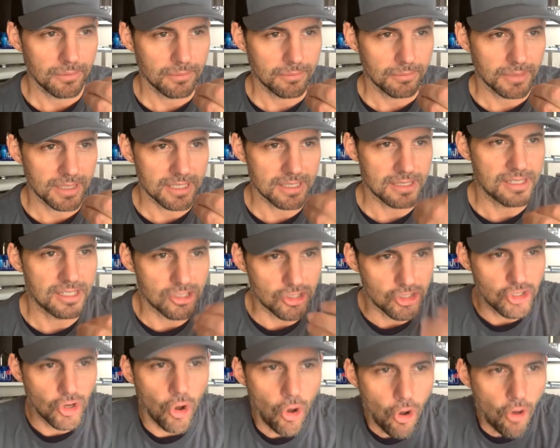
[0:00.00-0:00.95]
is
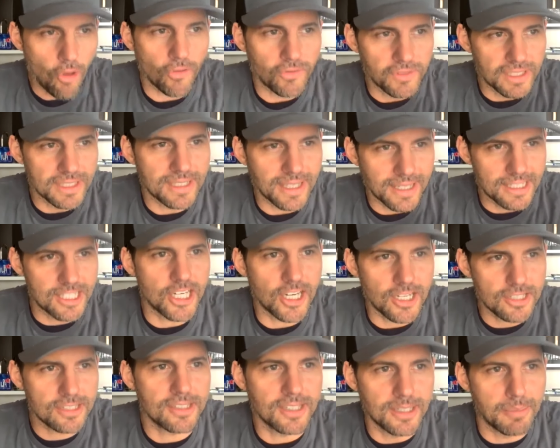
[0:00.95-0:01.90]
dissolved and
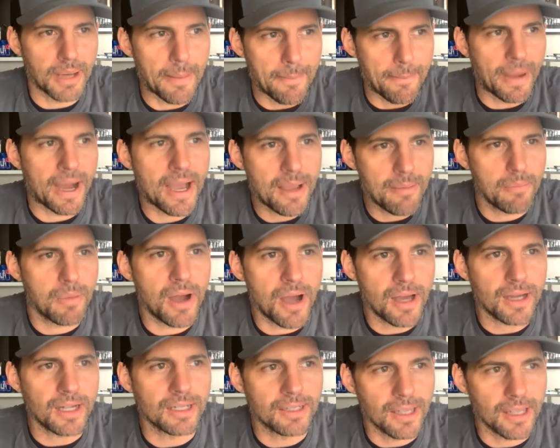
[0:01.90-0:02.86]
digested by my
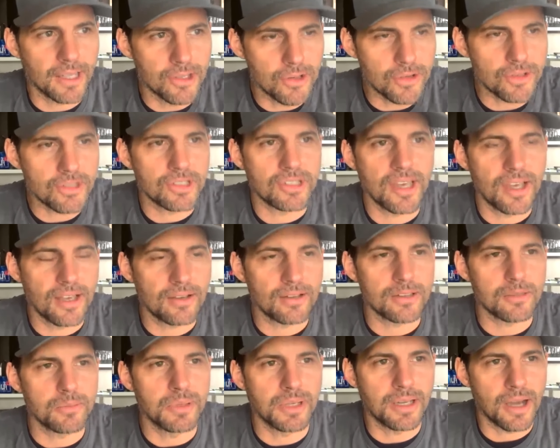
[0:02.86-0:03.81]
body, let your cells
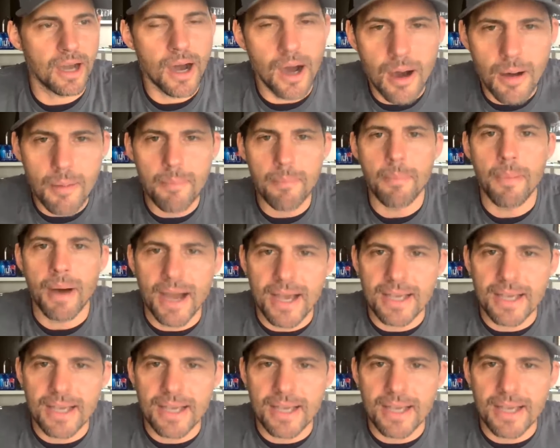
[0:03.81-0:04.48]
become my